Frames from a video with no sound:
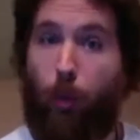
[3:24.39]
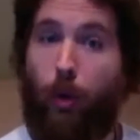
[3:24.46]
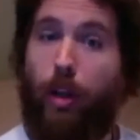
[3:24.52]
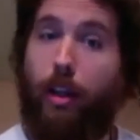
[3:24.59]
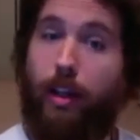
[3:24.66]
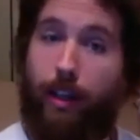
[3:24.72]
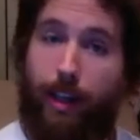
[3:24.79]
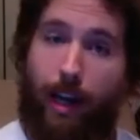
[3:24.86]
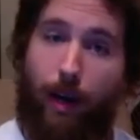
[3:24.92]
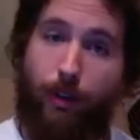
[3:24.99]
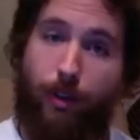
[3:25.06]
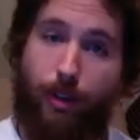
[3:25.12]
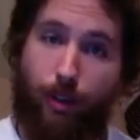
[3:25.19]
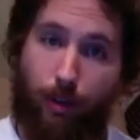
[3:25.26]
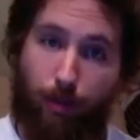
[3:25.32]
you will
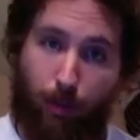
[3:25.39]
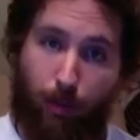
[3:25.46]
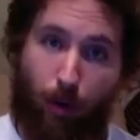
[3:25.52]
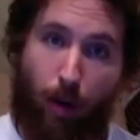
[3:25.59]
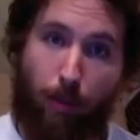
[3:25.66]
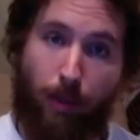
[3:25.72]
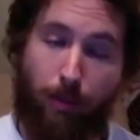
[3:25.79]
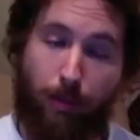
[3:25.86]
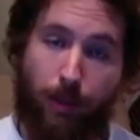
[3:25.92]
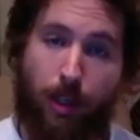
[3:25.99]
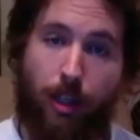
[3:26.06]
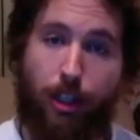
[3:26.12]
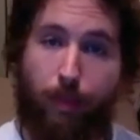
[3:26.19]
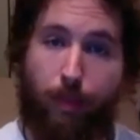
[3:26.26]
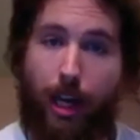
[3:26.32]
encounter
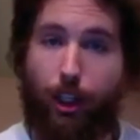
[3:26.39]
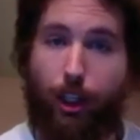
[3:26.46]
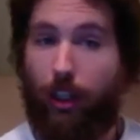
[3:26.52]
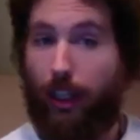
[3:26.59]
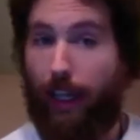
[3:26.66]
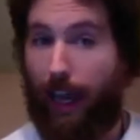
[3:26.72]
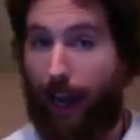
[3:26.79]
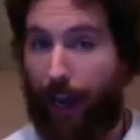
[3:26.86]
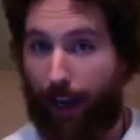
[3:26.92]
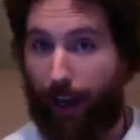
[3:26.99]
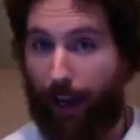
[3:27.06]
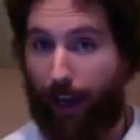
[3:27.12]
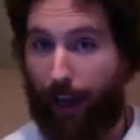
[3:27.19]
problems, especially